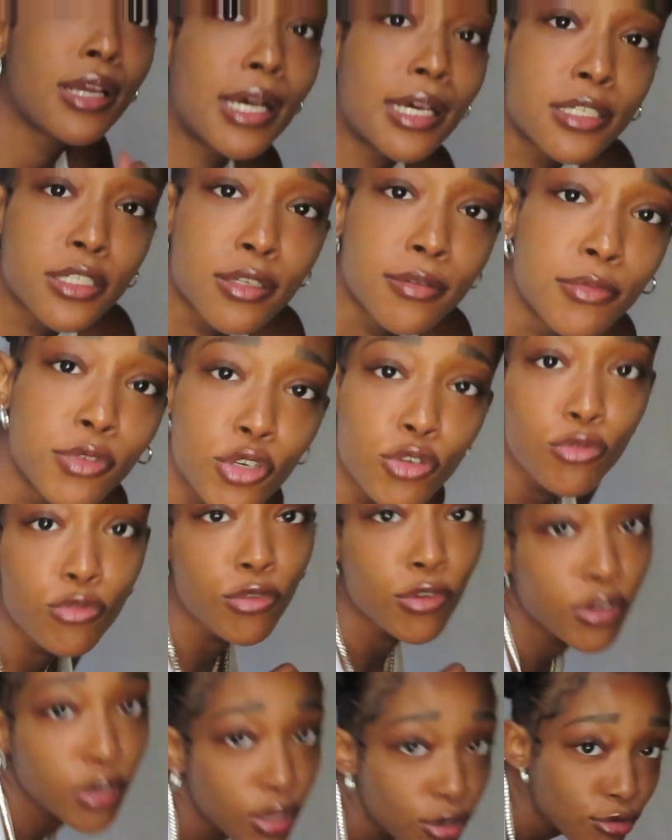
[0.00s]
Got some new
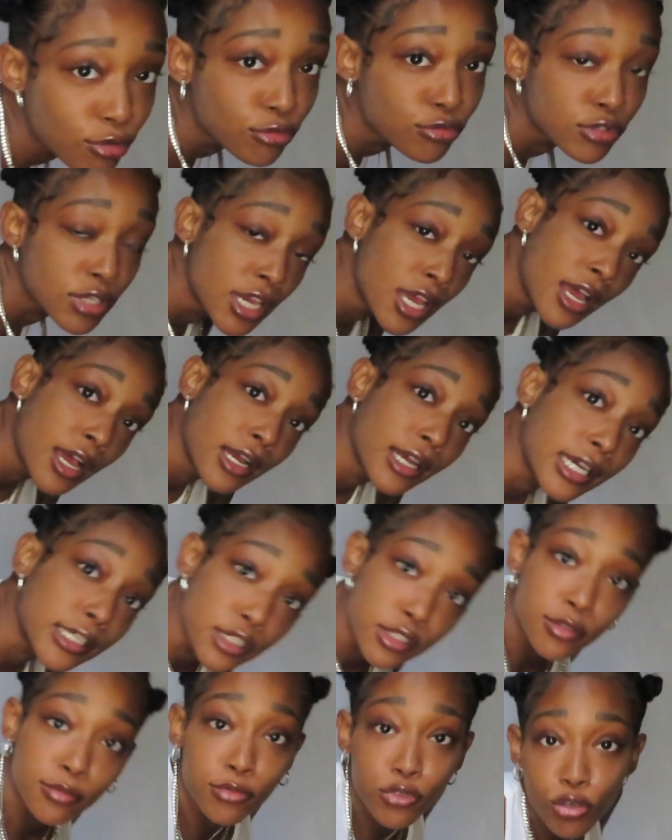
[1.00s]
clothes. Got
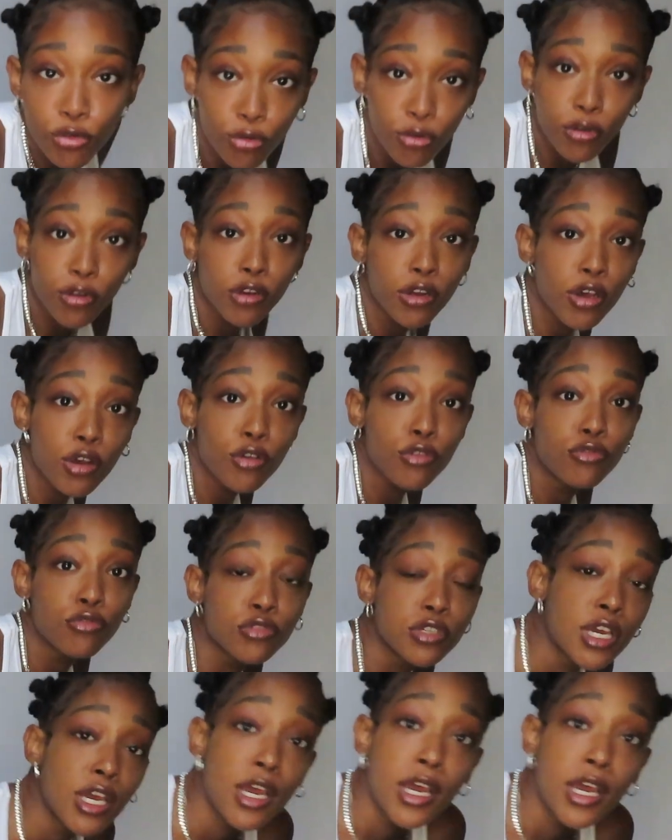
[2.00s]
some new clothes.